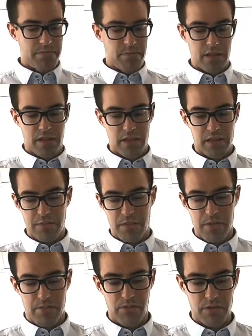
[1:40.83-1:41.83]
The thing that
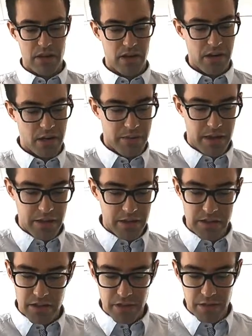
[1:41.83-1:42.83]
people really like about
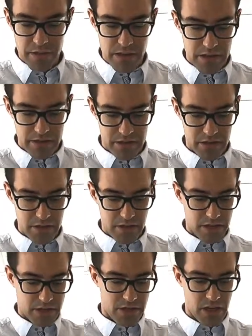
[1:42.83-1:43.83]
this though is that
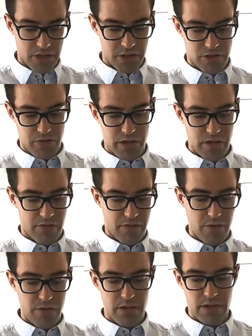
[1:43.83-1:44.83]
this touchscreen
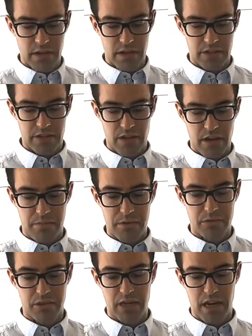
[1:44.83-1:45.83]
phone is
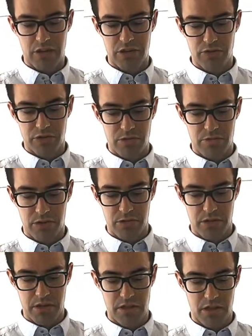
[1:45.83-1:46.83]
built in Android, which
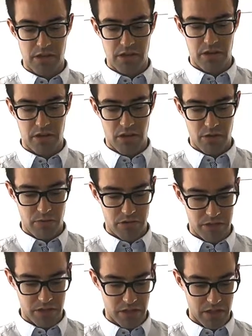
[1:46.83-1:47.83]
means that you can go
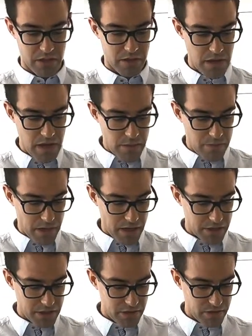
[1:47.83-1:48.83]
onto the
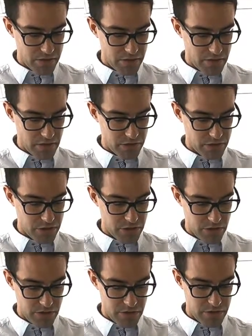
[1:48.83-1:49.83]
Play Store, I'll just
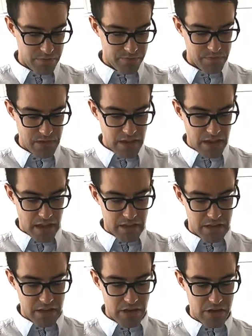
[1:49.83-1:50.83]
show you,
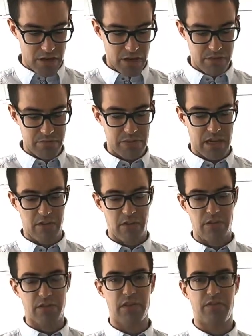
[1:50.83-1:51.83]
and then you can
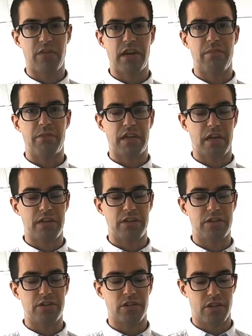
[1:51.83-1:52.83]
download different
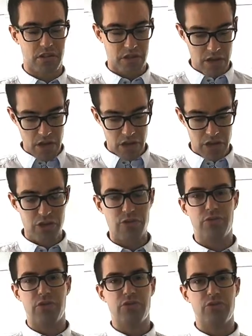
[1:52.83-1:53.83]
applications like
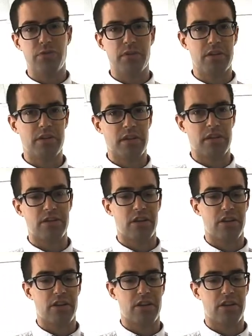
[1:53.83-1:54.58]
YouTube and things